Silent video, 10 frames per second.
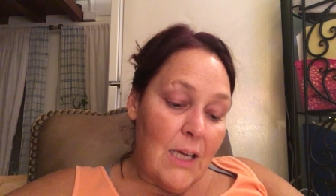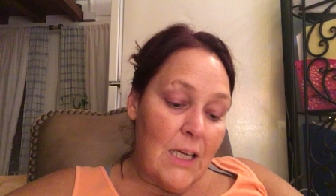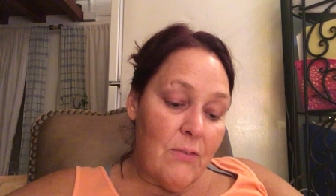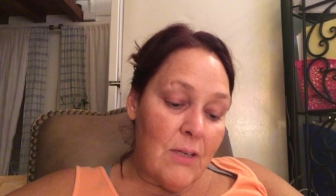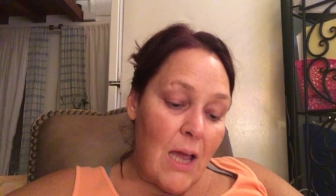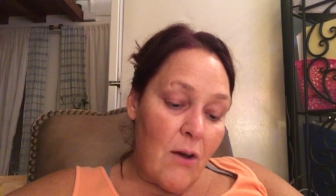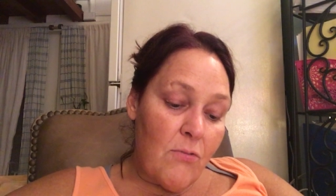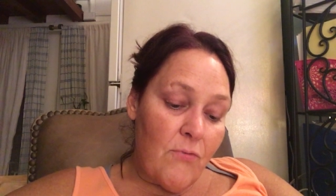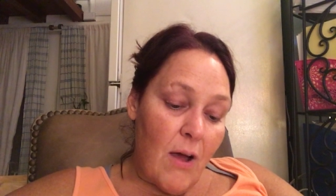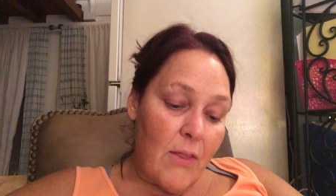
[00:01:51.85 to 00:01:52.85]
even our
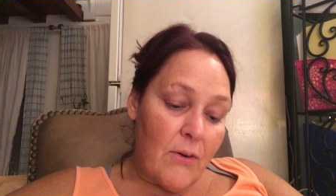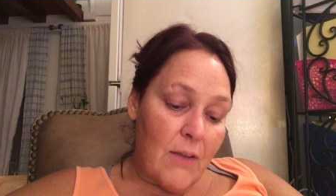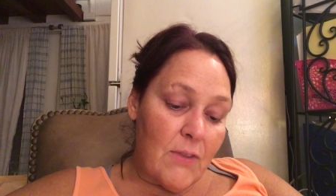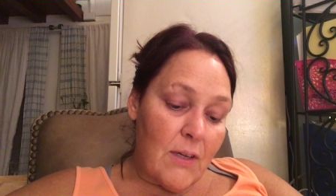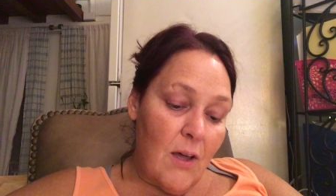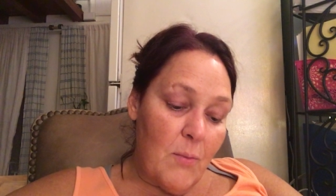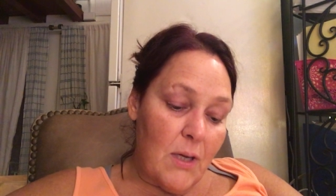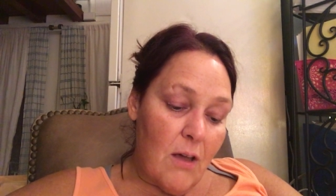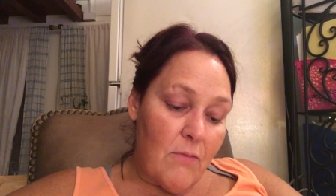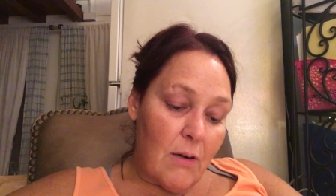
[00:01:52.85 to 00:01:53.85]
Father, at the
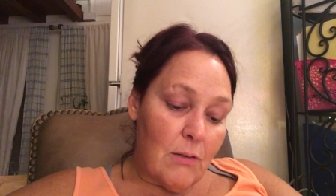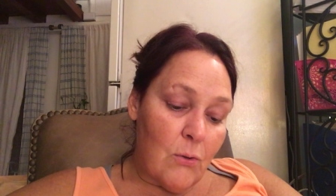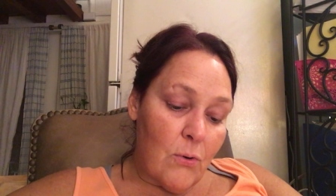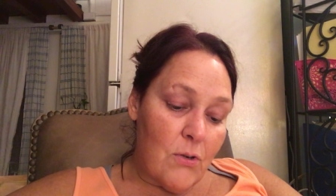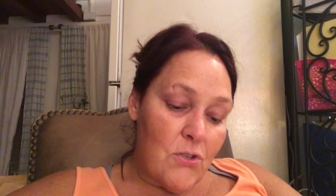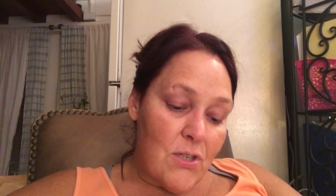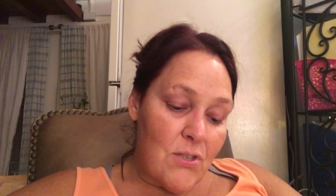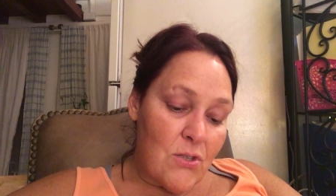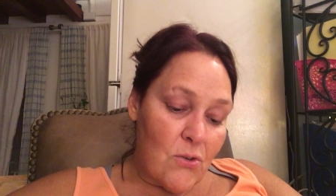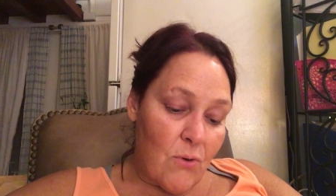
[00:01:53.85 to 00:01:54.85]
coming of our Lord
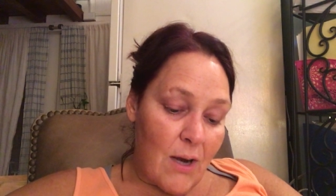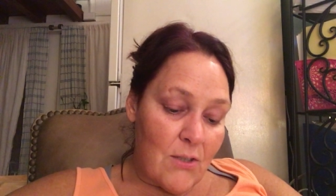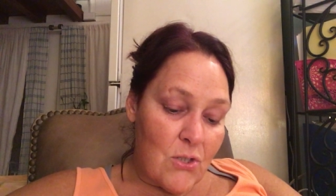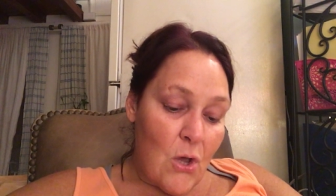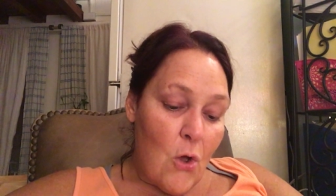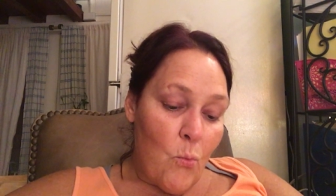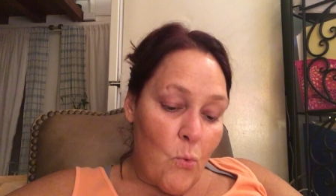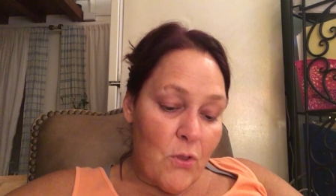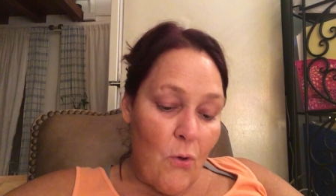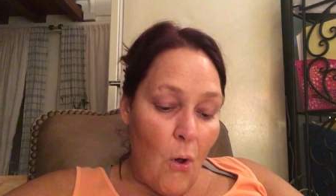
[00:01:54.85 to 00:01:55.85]
Jesus Christ
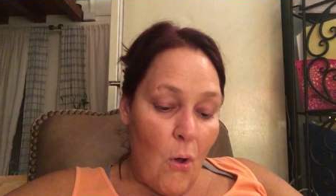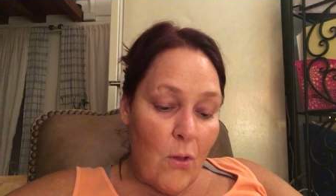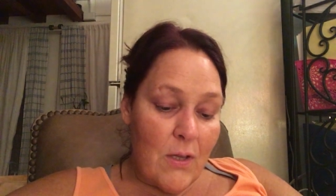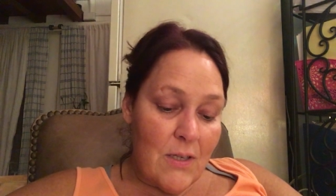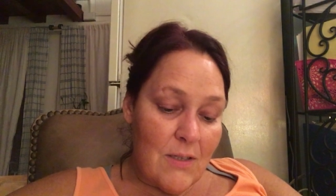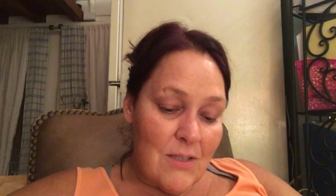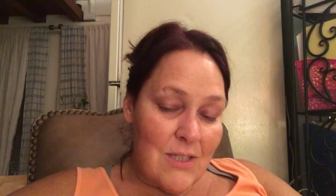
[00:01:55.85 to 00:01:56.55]
with all his